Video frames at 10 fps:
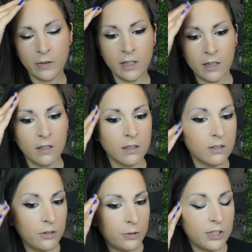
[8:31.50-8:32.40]
don't think it looks
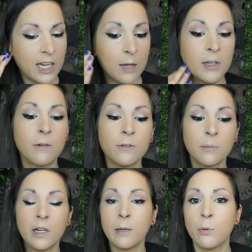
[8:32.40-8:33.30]
too shabby from
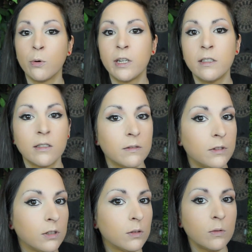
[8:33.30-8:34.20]
my point of
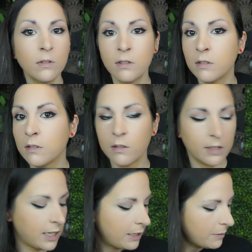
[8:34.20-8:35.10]
view.
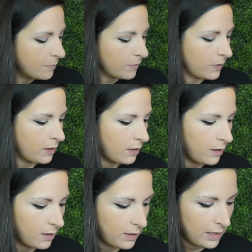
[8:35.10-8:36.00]
Okay,
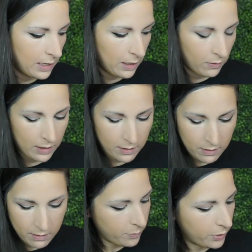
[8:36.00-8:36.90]
now
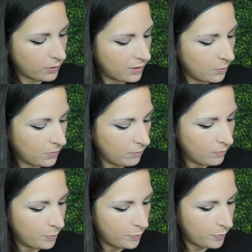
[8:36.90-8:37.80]
let's put on some
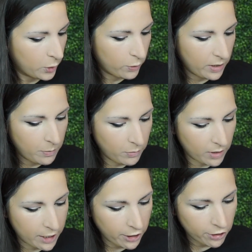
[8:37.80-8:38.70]
cream
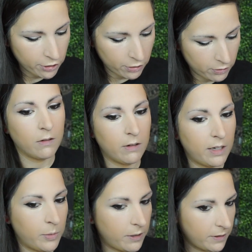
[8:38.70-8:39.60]
blush right
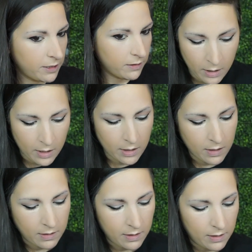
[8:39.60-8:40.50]
above it. And
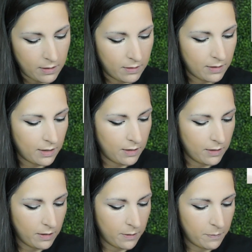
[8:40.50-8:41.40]
this is
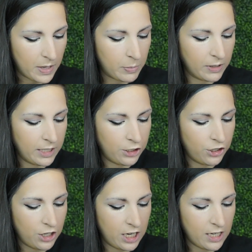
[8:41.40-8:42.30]
Maybelline
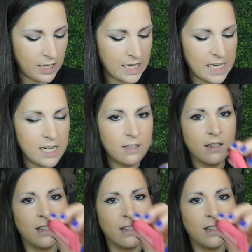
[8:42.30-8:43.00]
Cheek Heat.